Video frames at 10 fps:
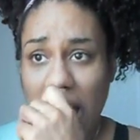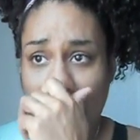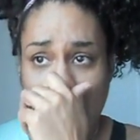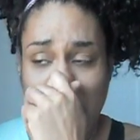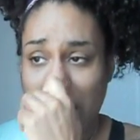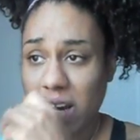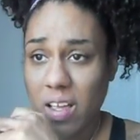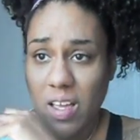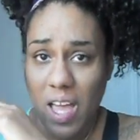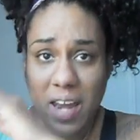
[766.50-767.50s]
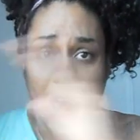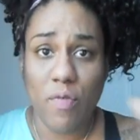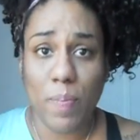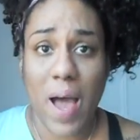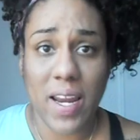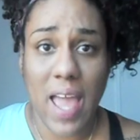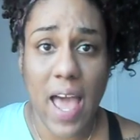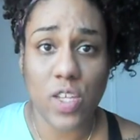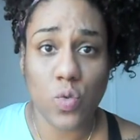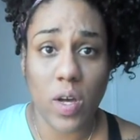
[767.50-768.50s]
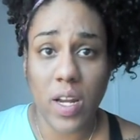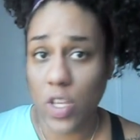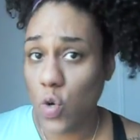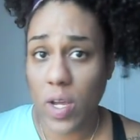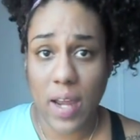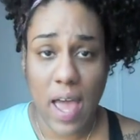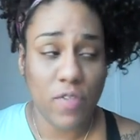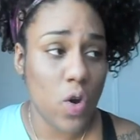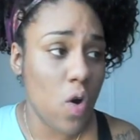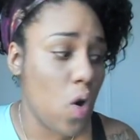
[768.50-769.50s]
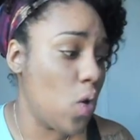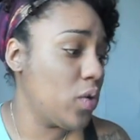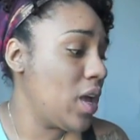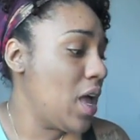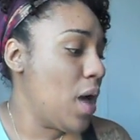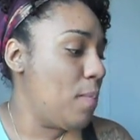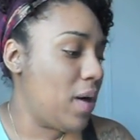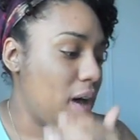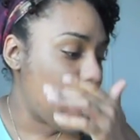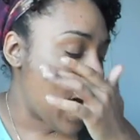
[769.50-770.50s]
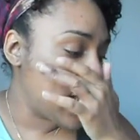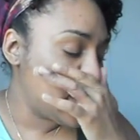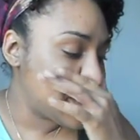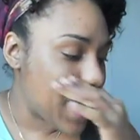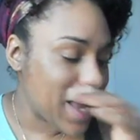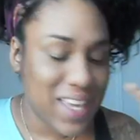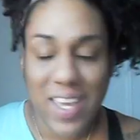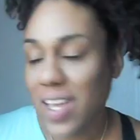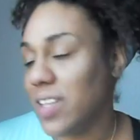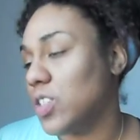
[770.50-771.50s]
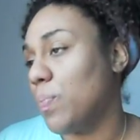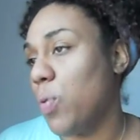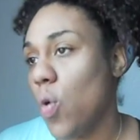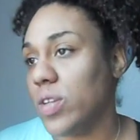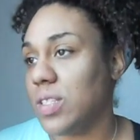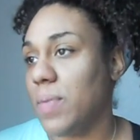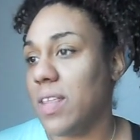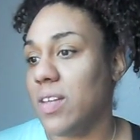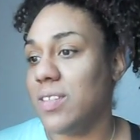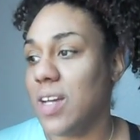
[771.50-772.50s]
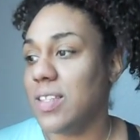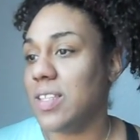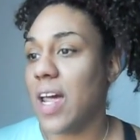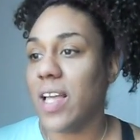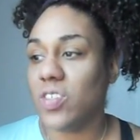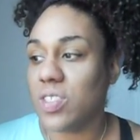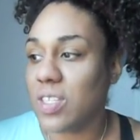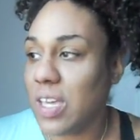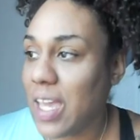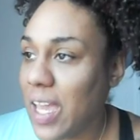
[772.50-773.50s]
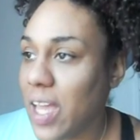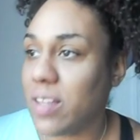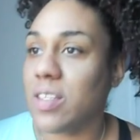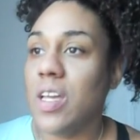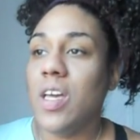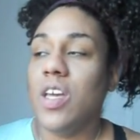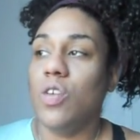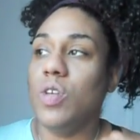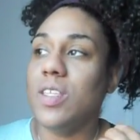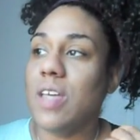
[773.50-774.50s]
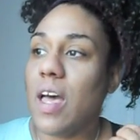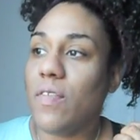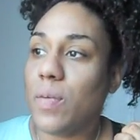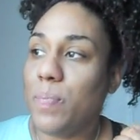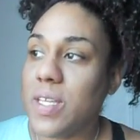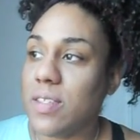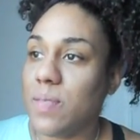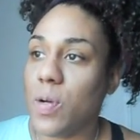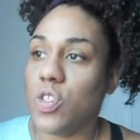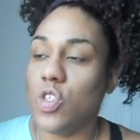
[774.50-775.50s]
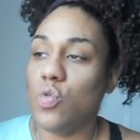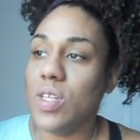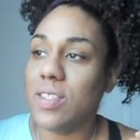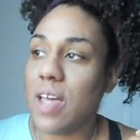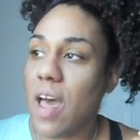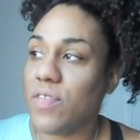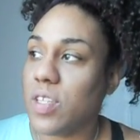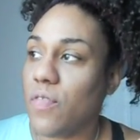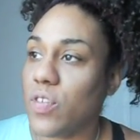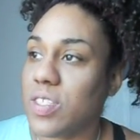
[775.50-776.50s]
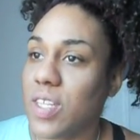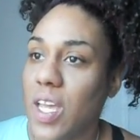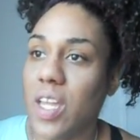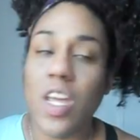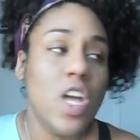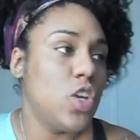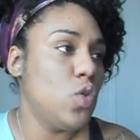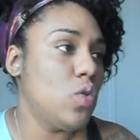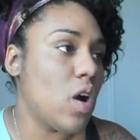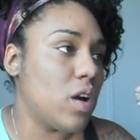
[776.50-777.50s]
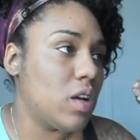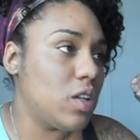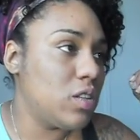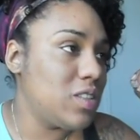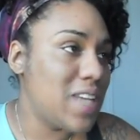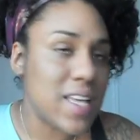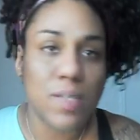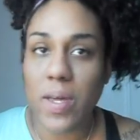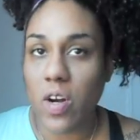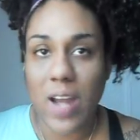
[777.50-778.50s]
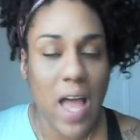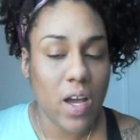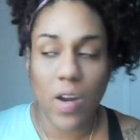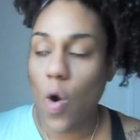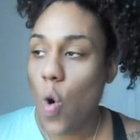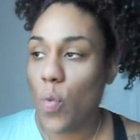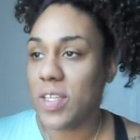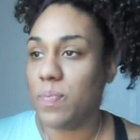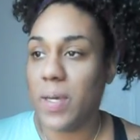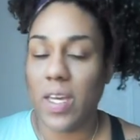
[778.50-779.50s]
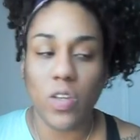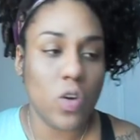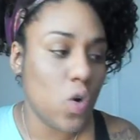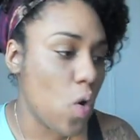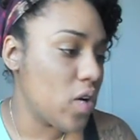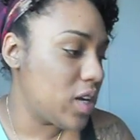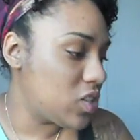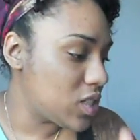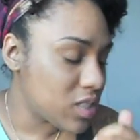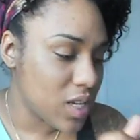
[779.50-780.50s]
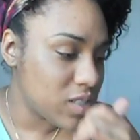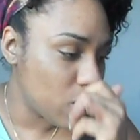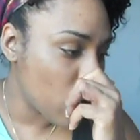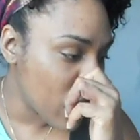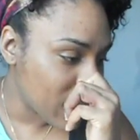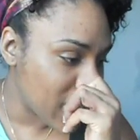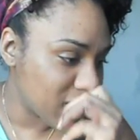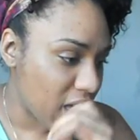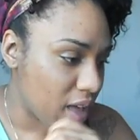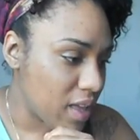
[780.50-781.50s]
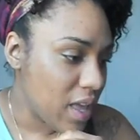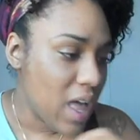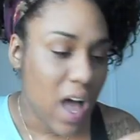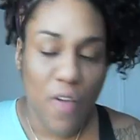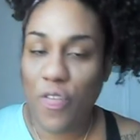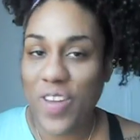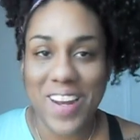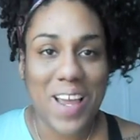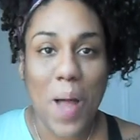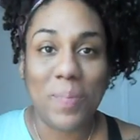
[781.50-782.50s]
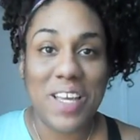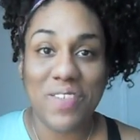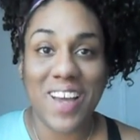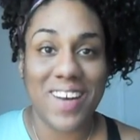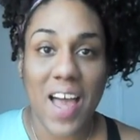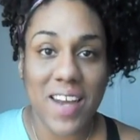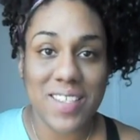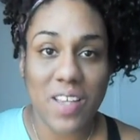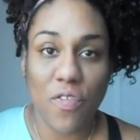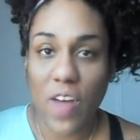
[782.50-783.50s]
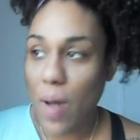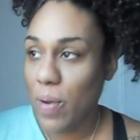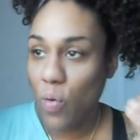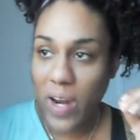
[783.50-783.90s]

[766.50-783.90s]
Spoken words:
and everybody has one, and you can have your own, but I can't support somebody that does that. I just can't. You need to have a business person. You need to have tougher skin. Yes men are not going to always be in your corner. It just doesn't work like that. I feel like I'm leaving a lot of stuff out, but when